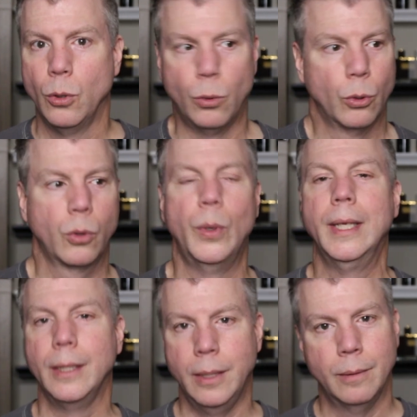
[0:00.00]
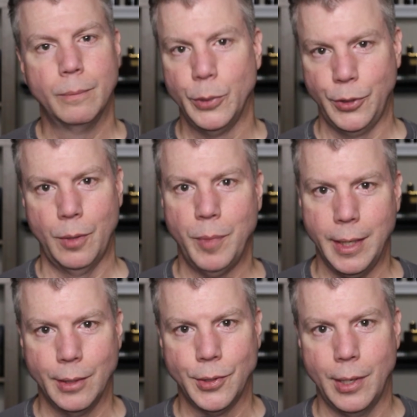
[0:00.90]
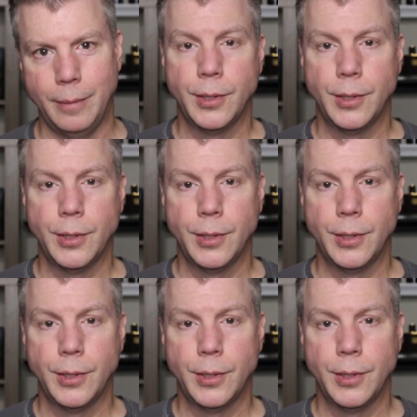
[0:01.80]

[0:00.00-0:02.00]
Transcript: or quickly put something else on.